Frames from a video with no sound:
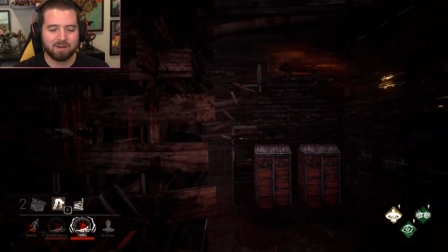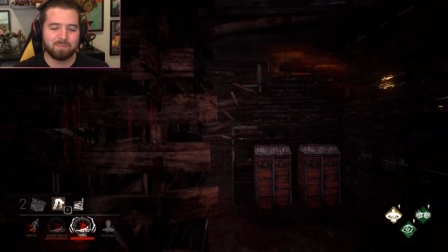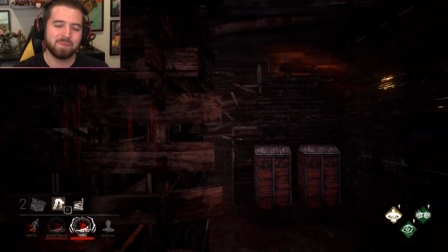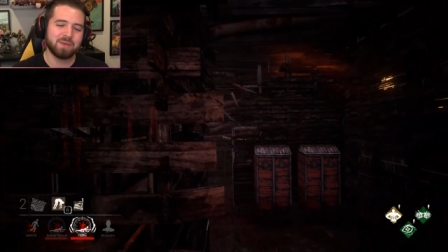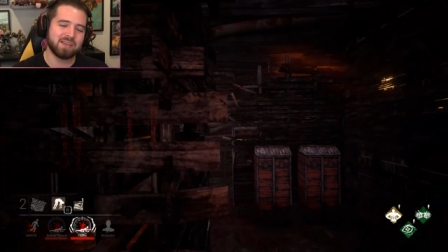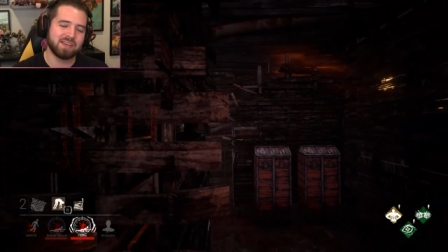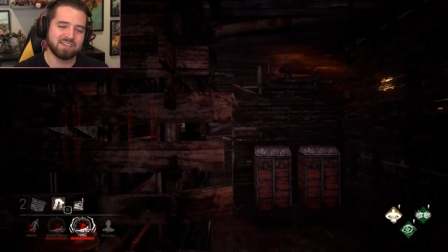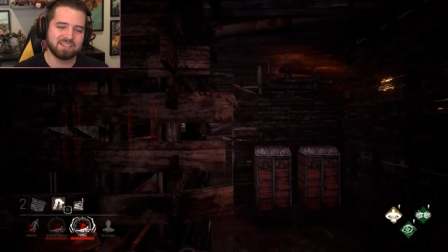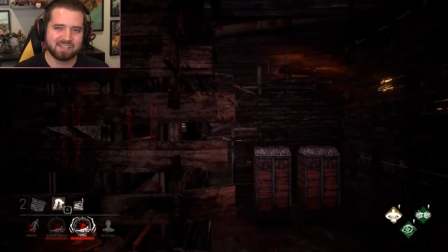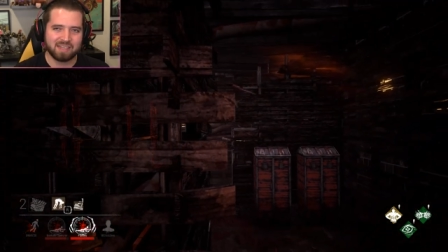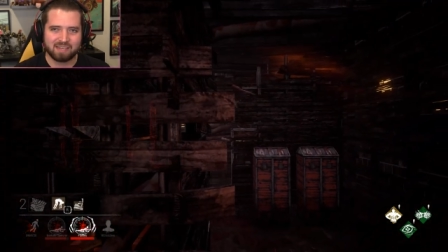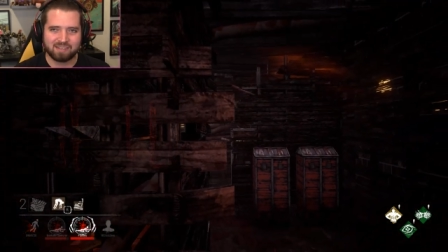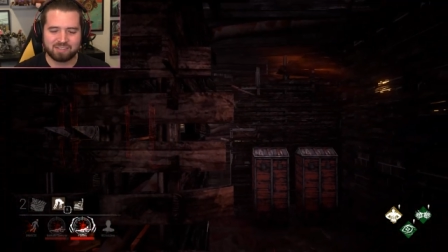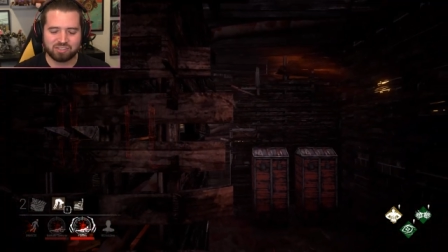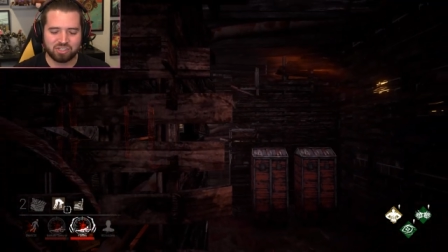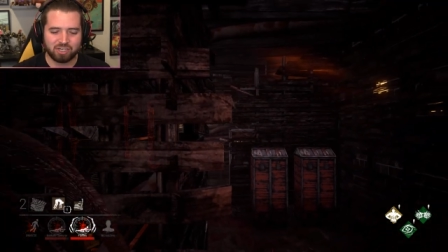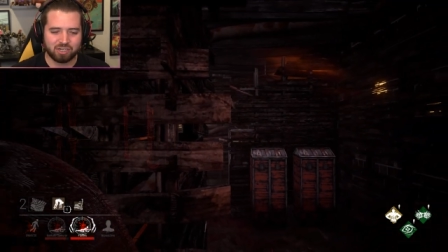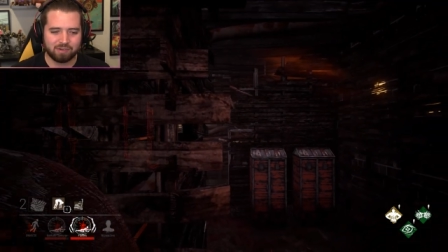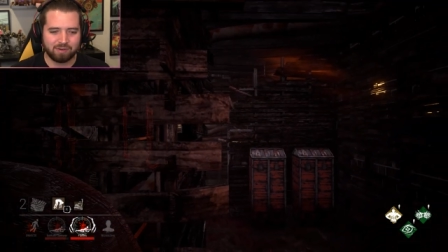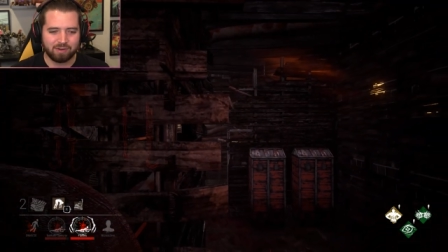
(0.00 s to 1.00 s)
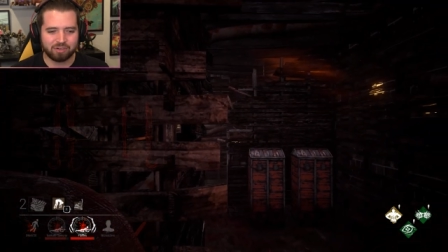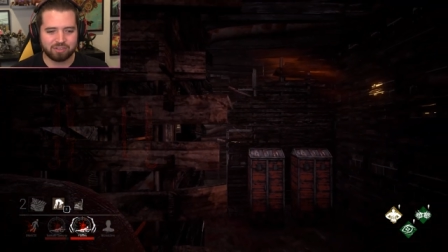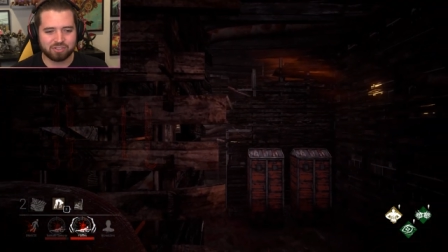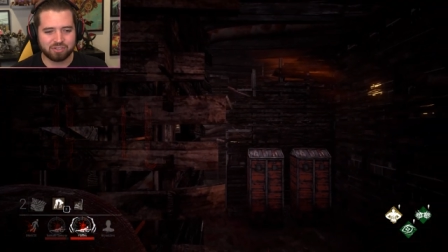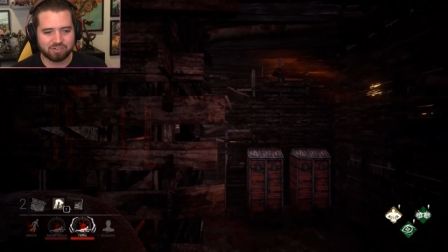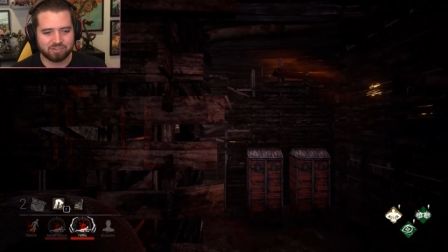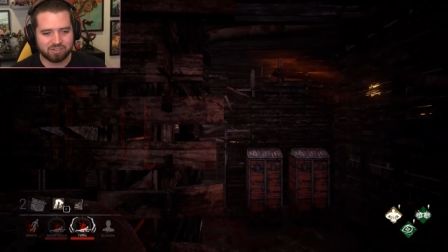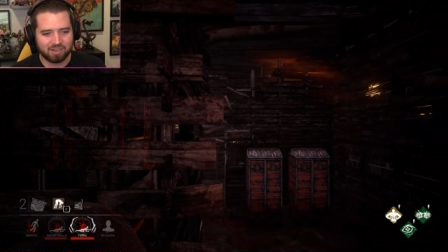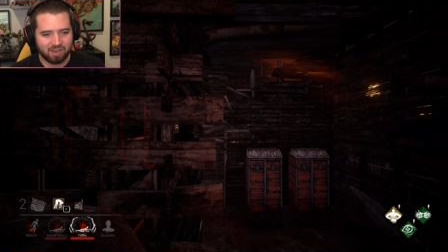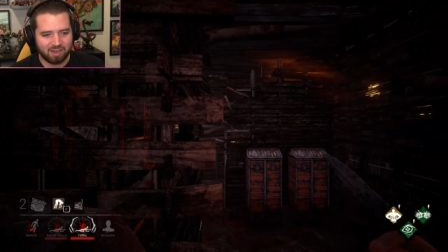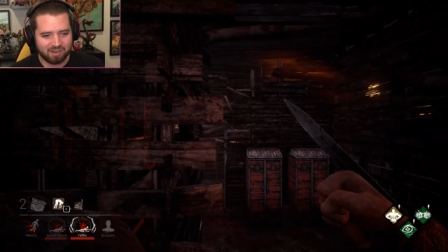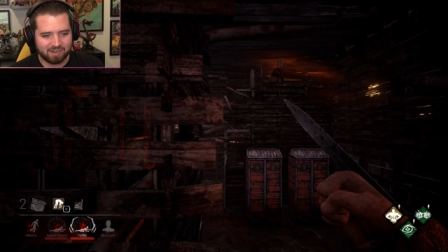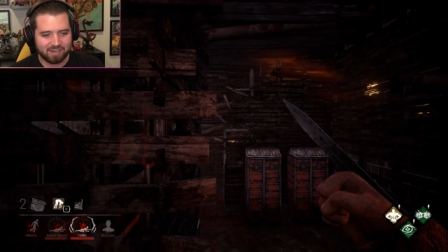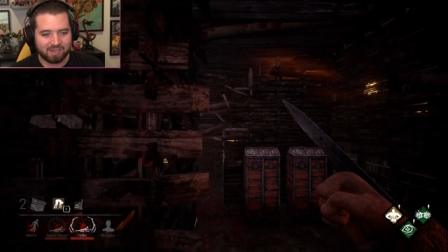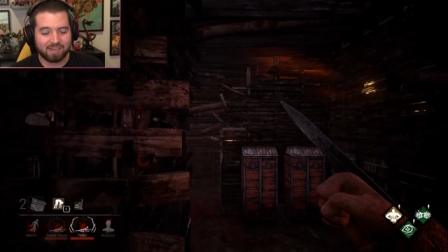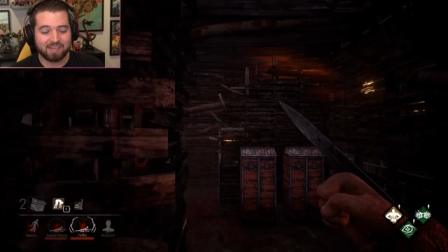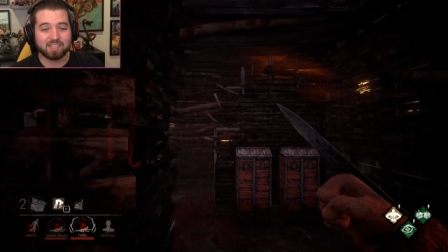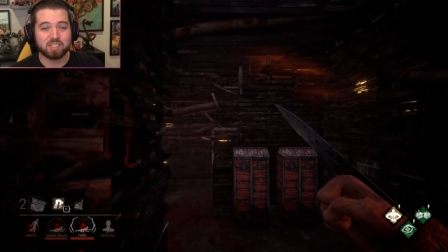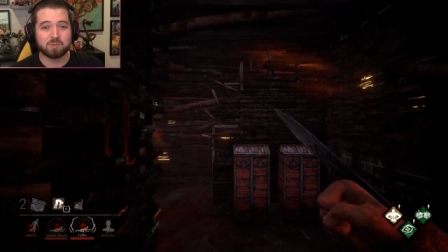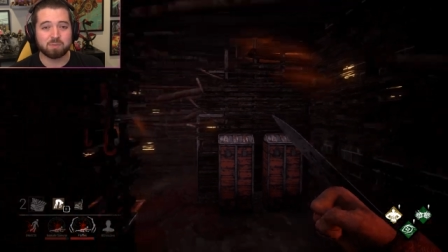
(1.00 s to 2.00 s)
because that generator turned on,
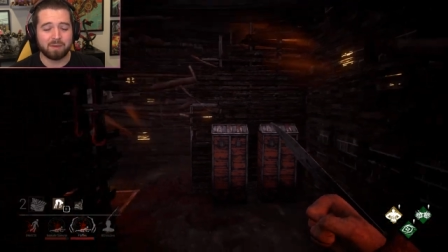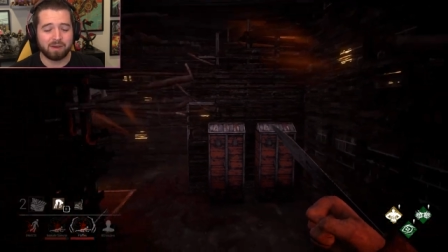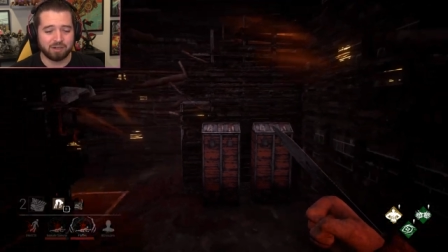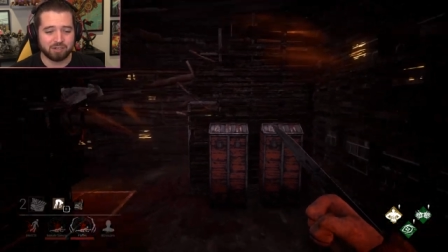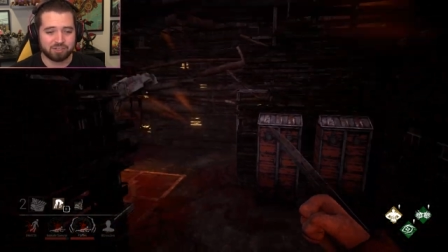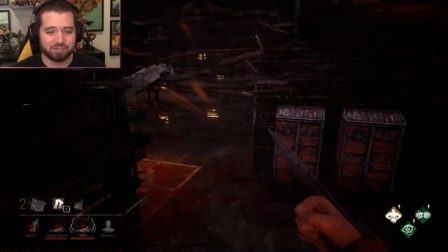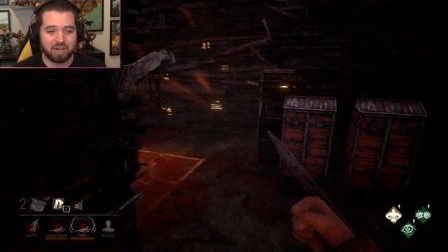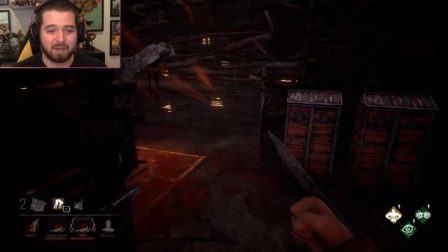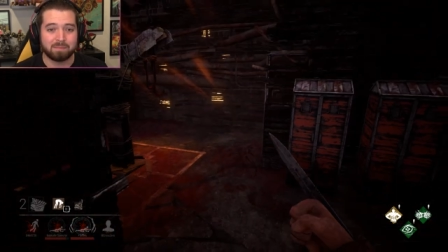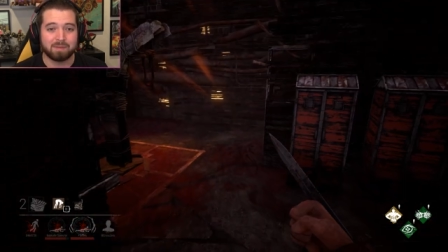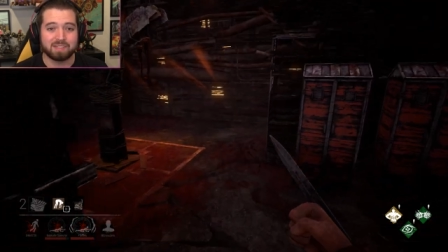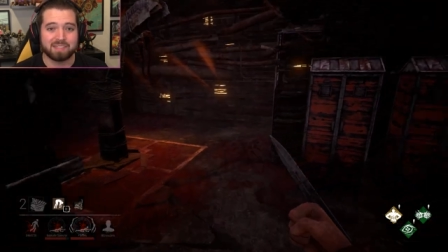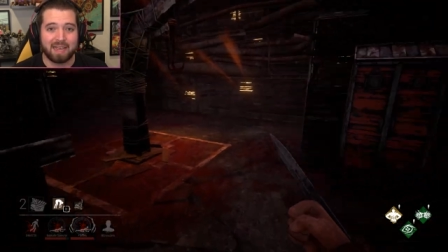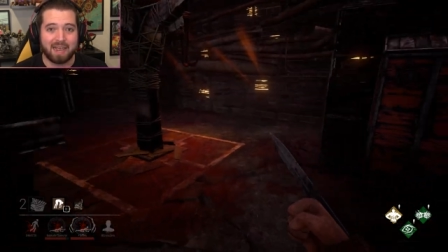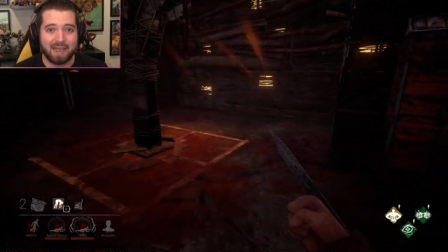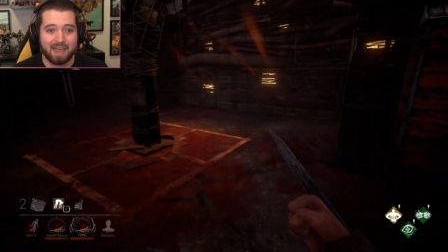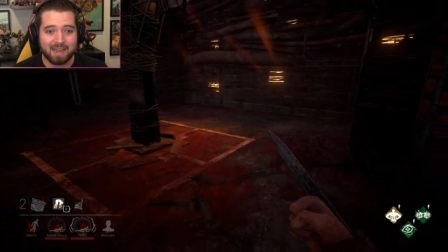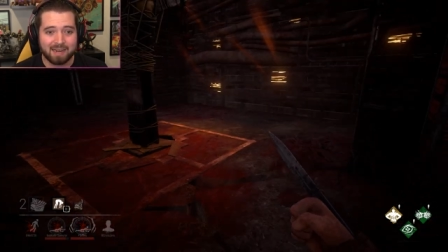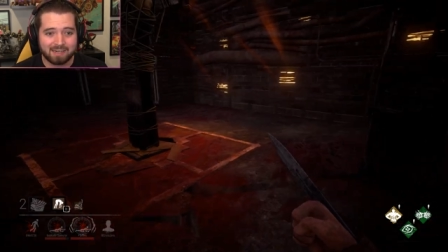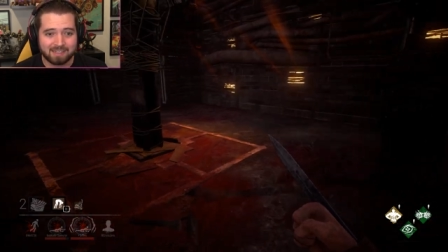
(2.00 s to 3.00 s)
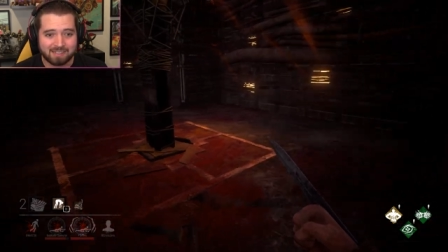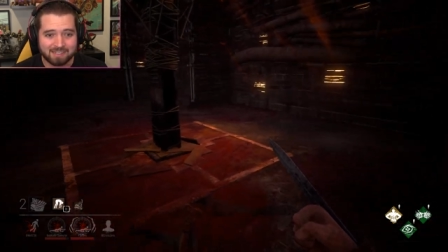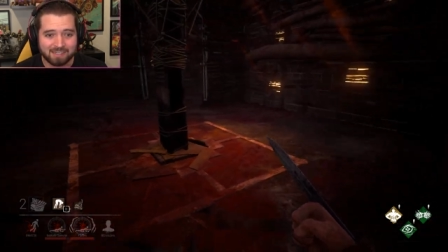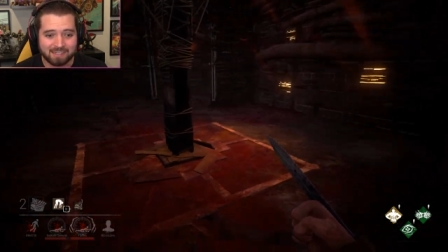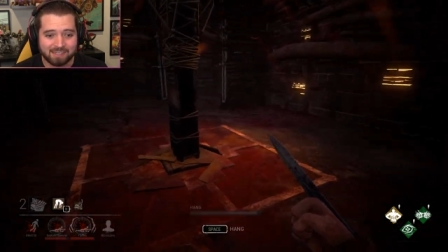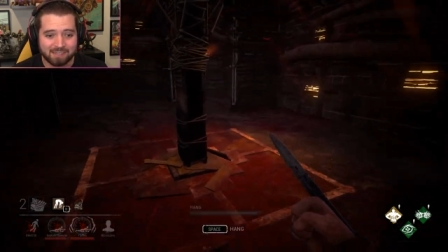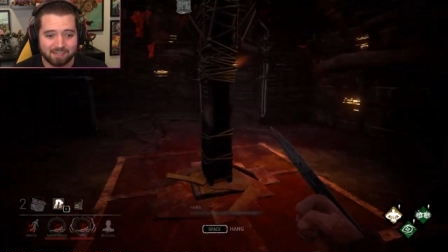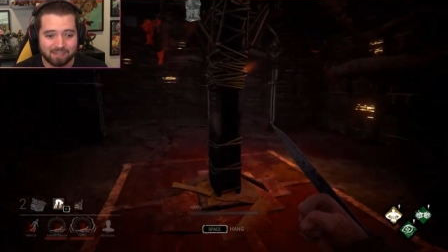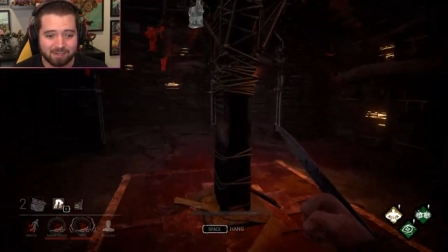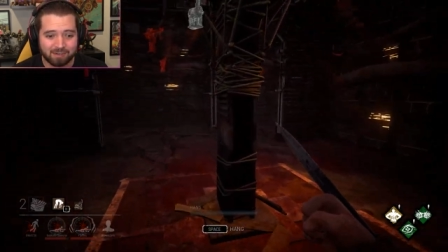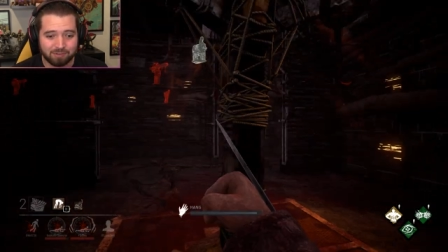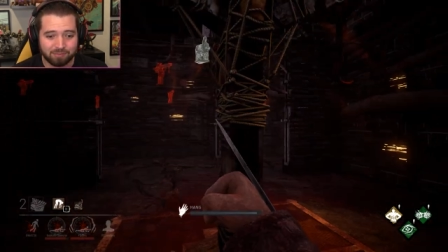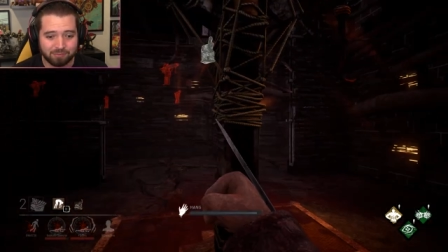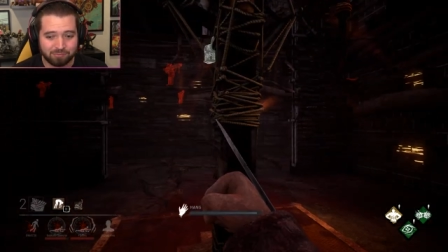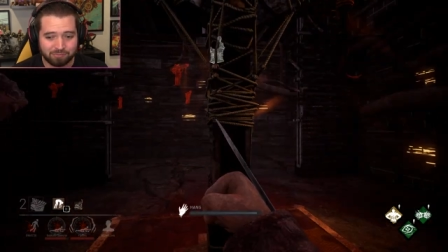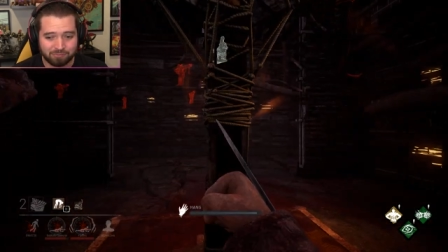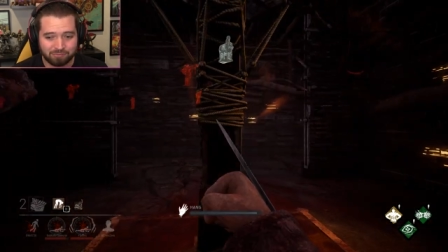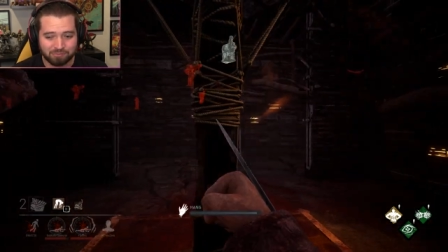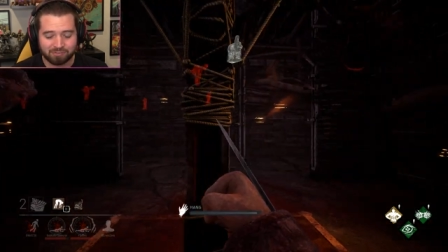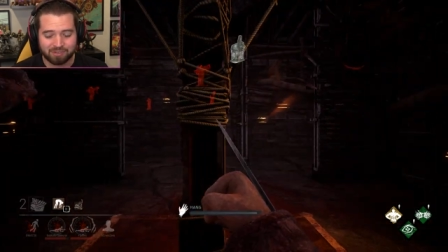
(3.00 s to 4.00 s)
his bear trap is
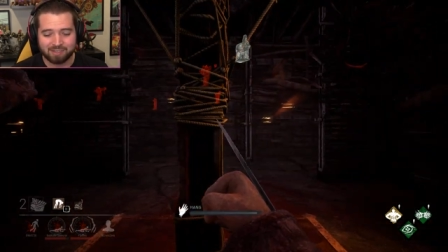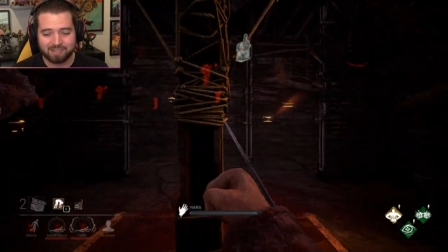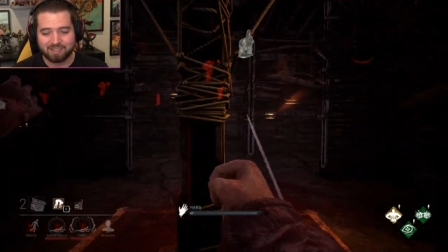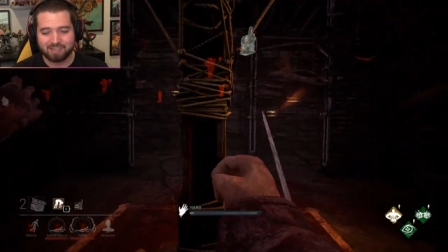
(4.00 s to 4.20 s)
active.